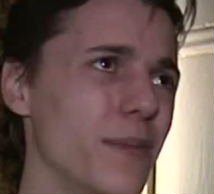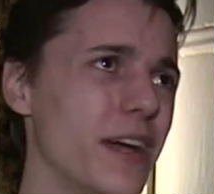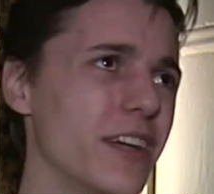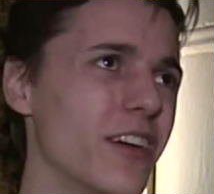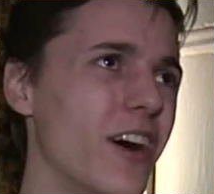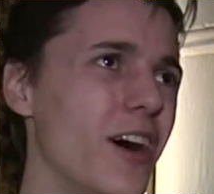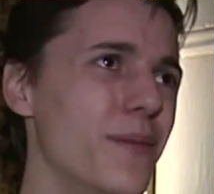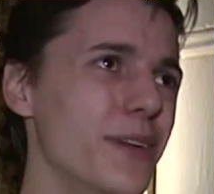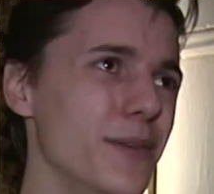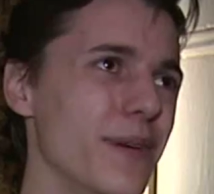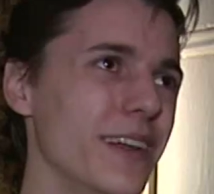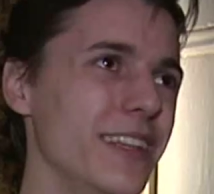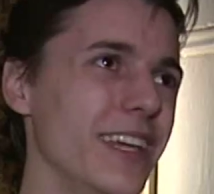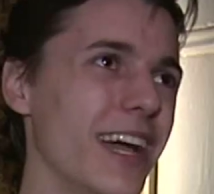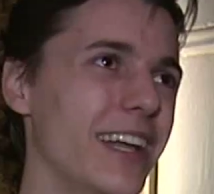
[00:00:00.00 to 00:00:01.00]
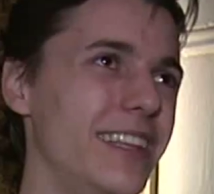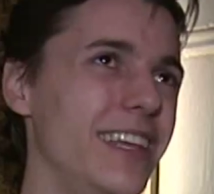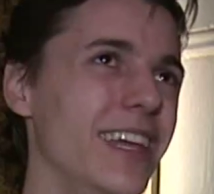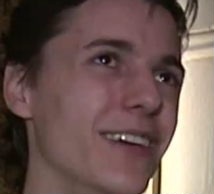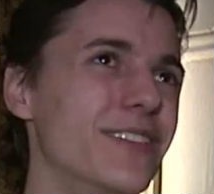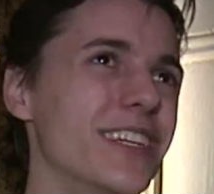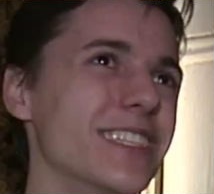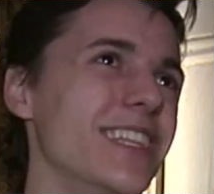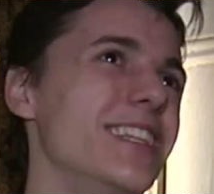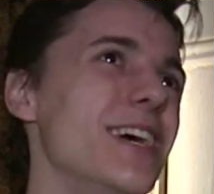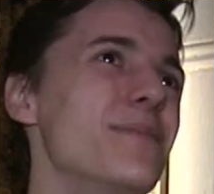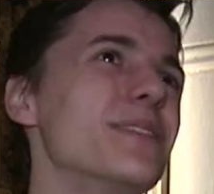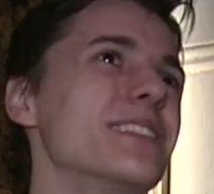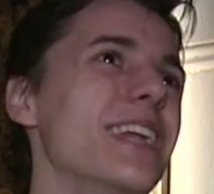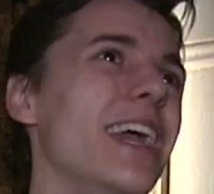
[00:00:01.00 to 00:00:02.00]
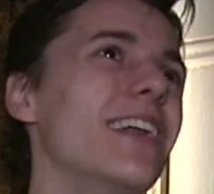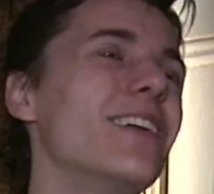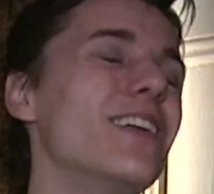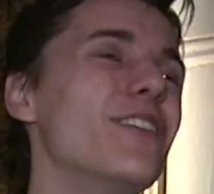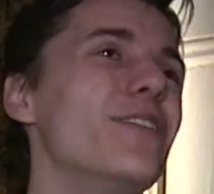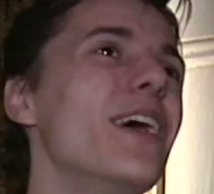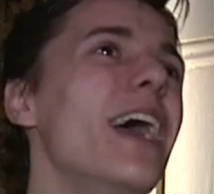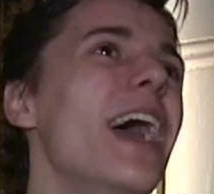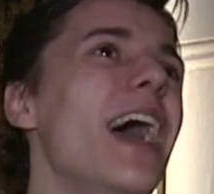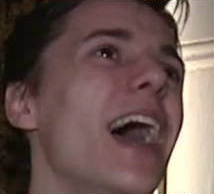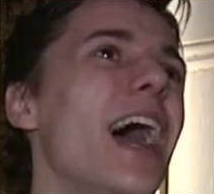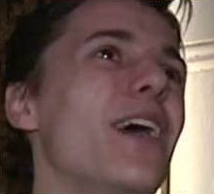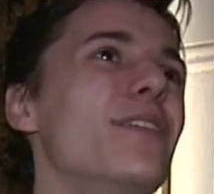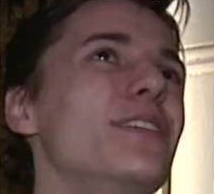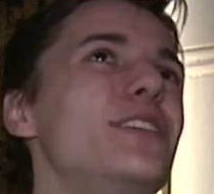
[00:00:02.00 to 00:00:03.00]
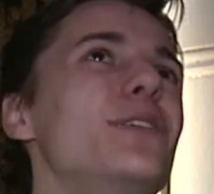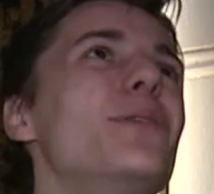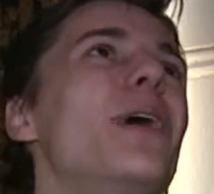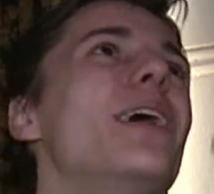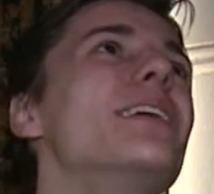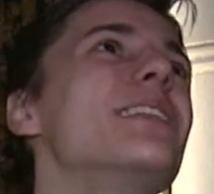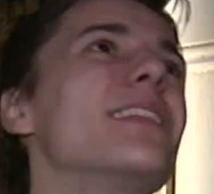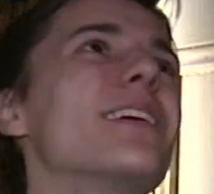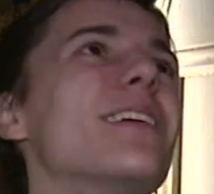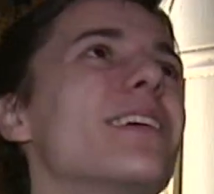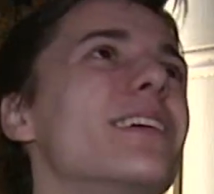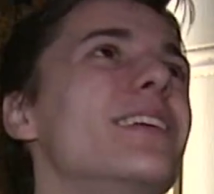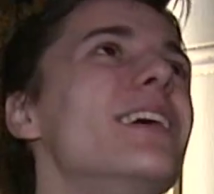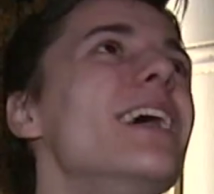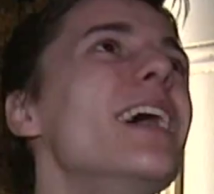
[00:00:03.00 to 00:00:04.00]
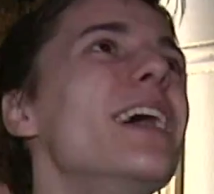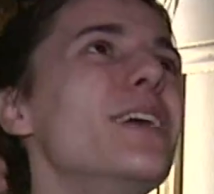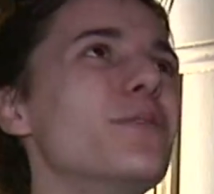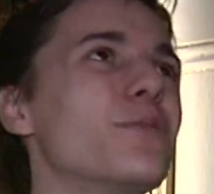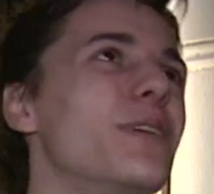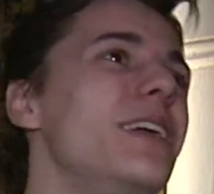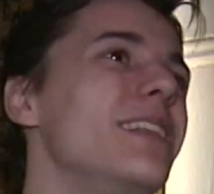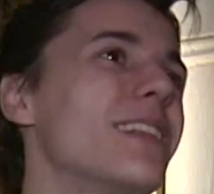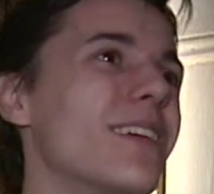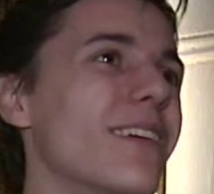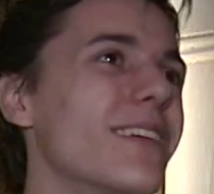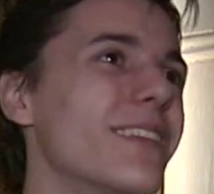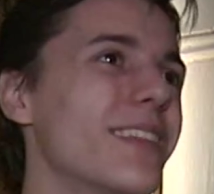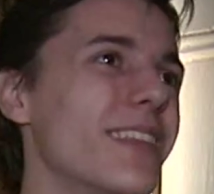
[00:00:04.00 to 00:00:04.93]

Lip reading: my comedy about the idea of just the double standard of having to unlearn and relearn